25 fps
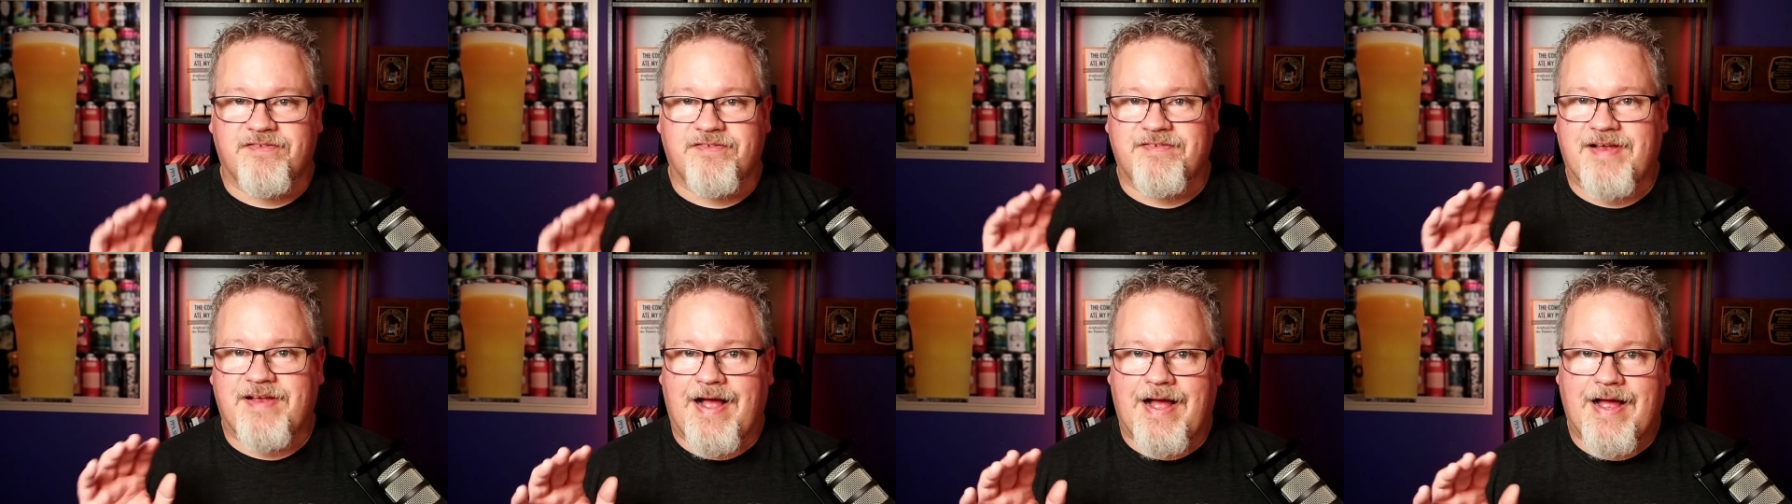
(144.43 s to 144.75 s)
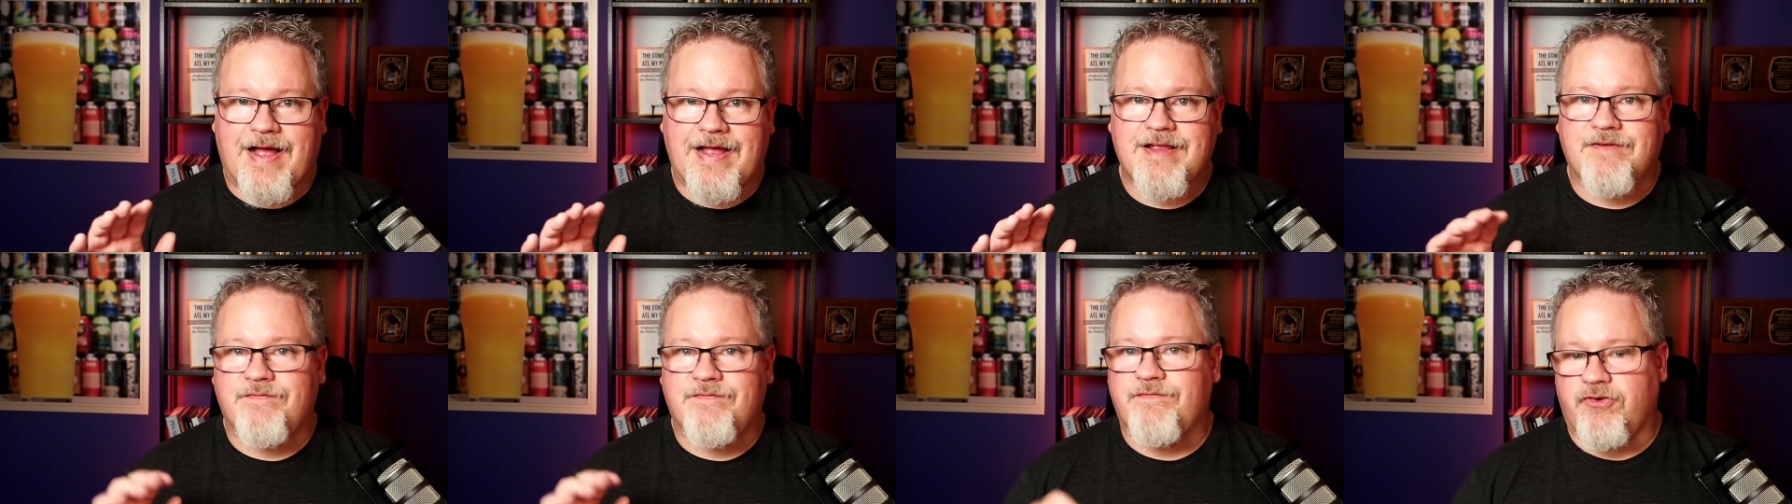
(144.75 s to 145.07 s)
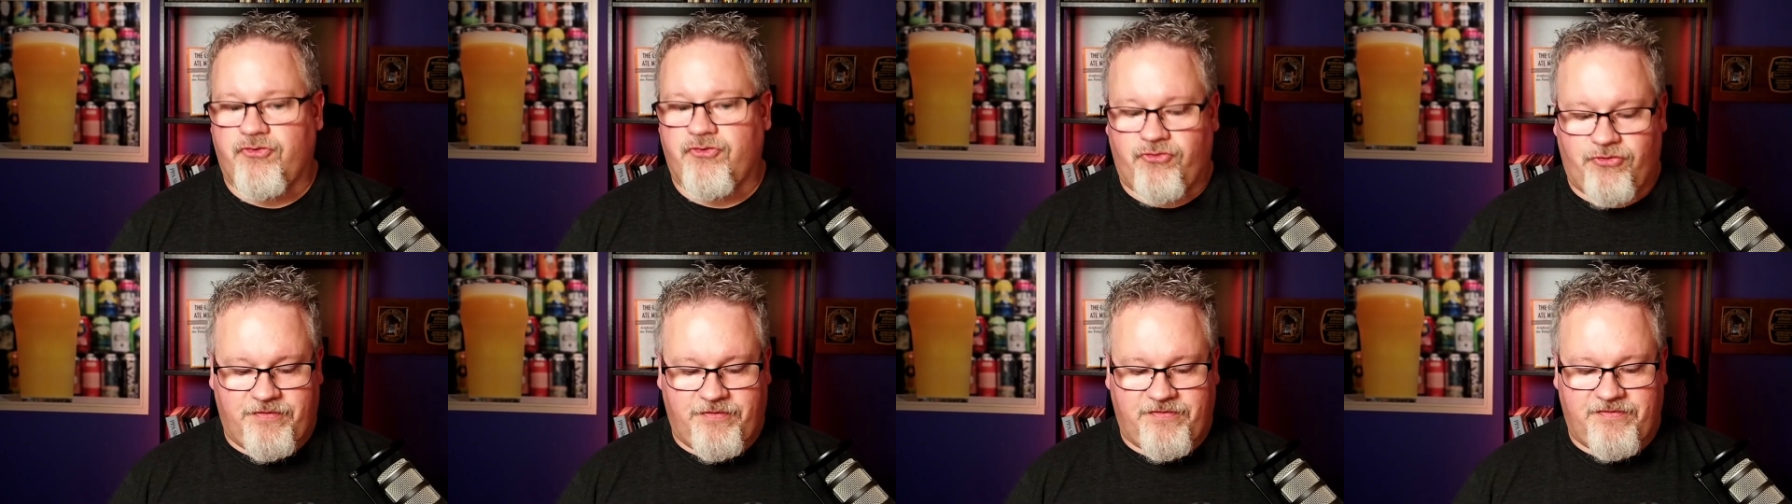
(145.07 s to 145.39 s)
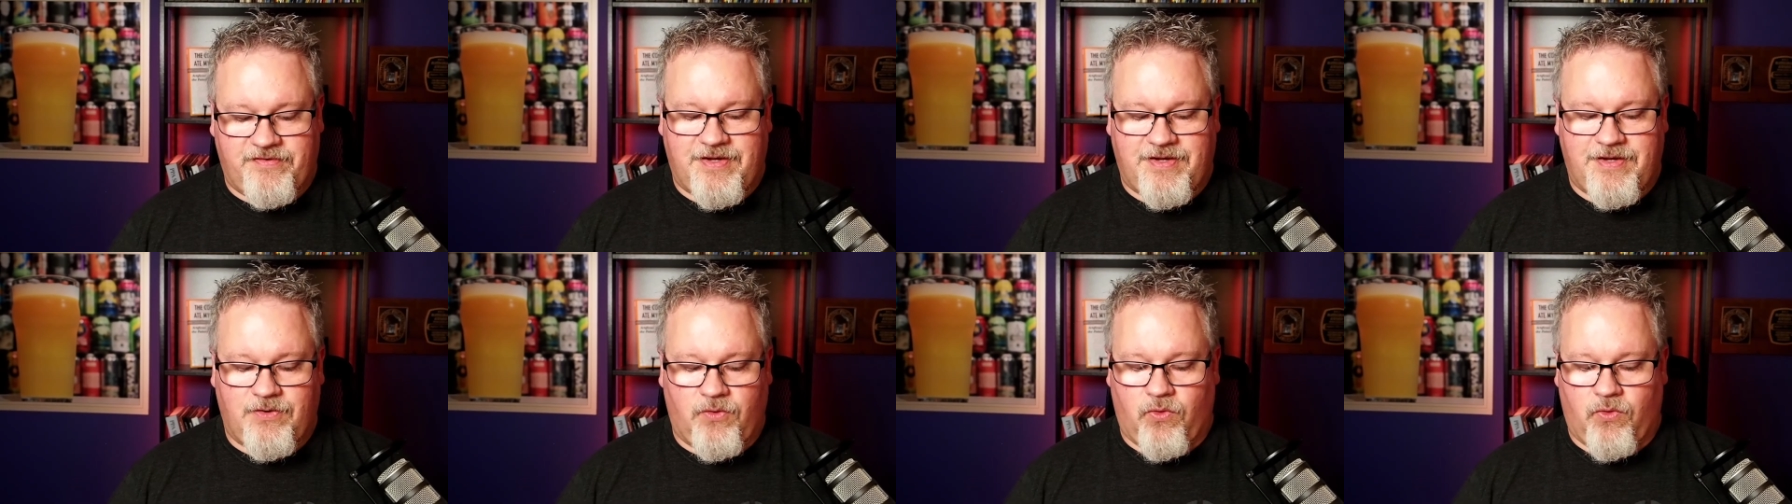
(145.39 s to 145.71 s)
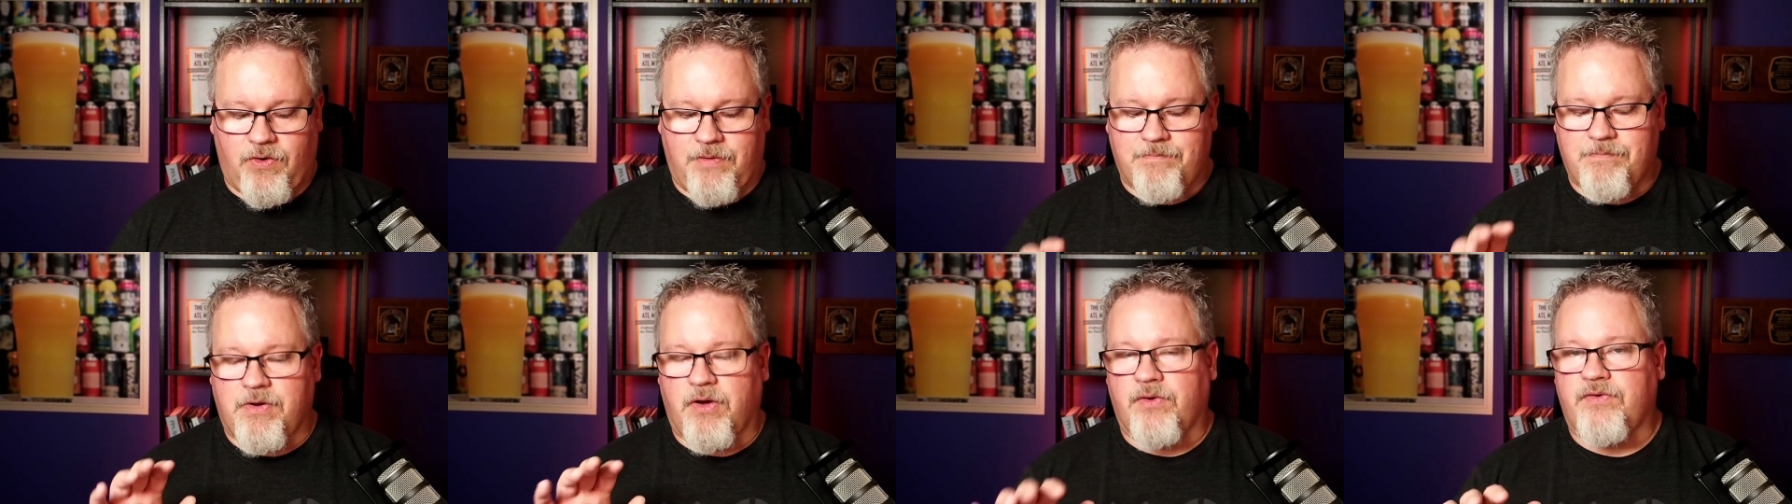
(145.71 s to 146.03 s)
high efficiency or
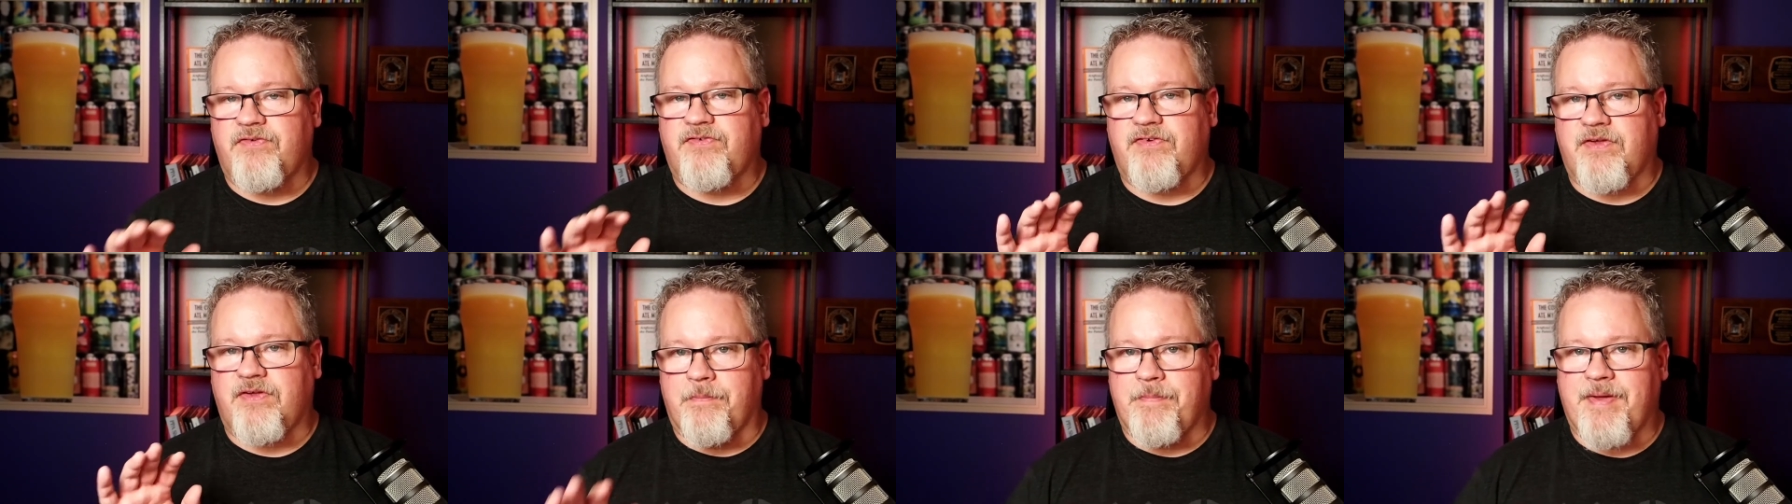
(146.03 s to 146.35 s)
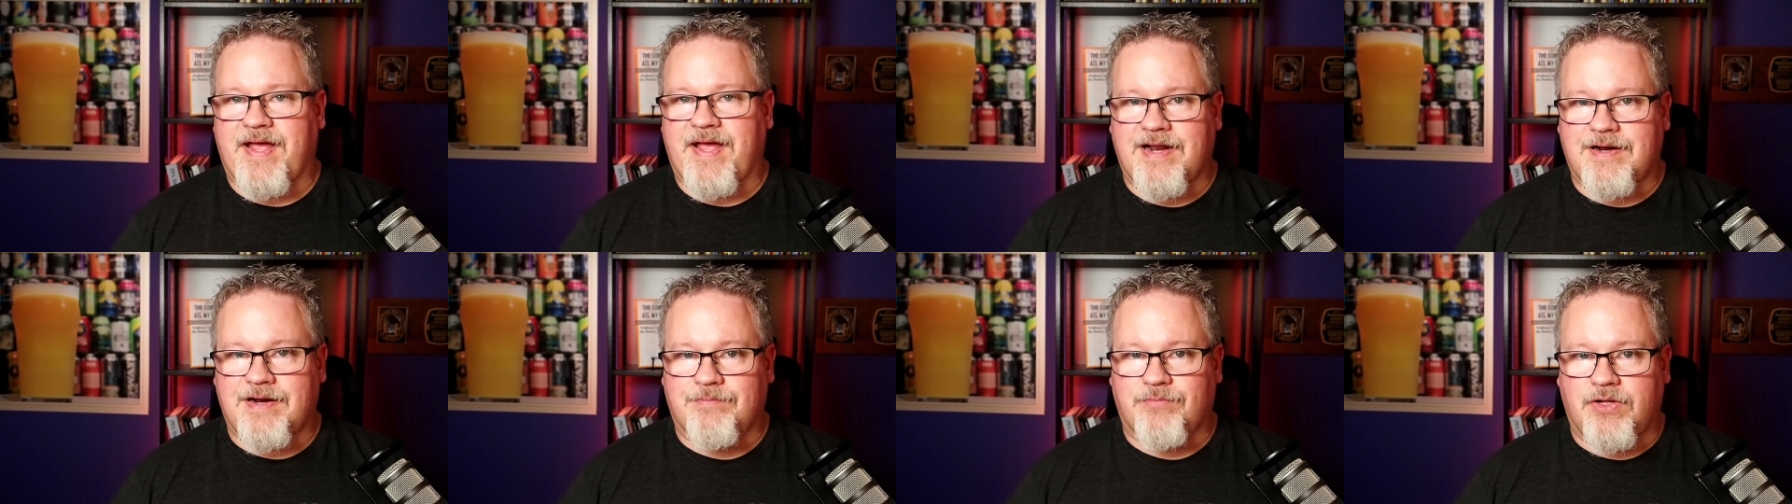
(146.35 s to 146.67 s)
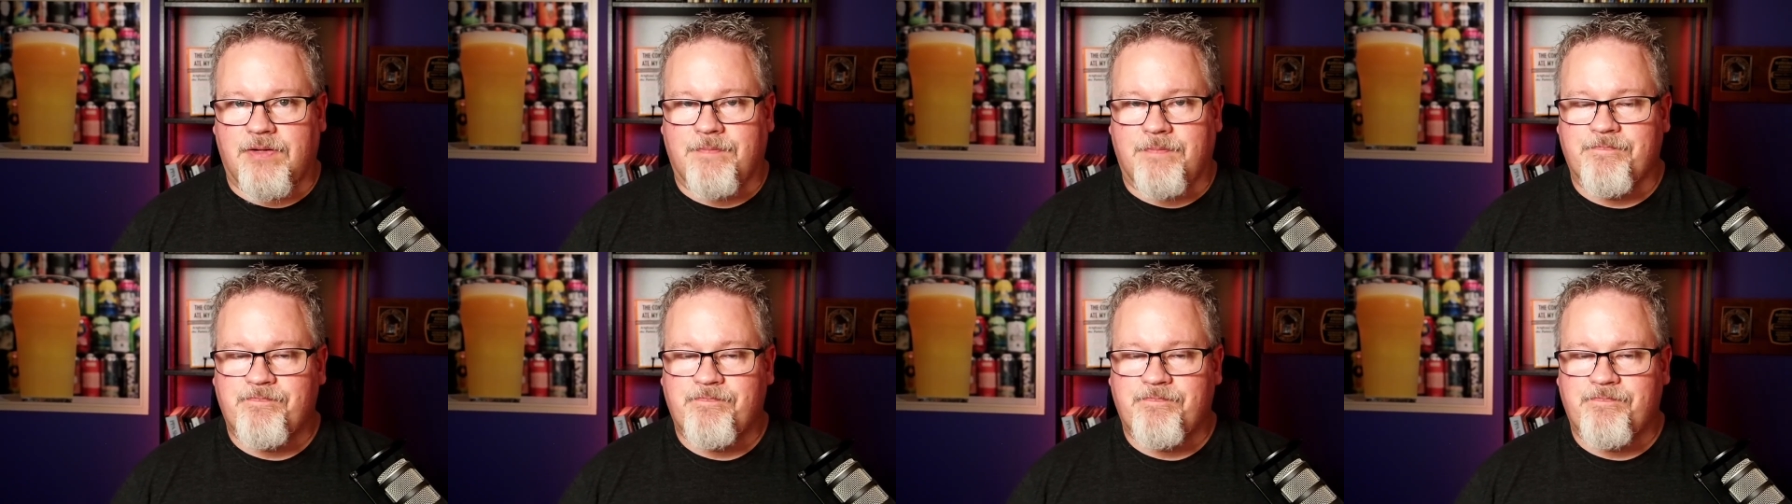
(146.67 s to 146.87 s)
most compatible.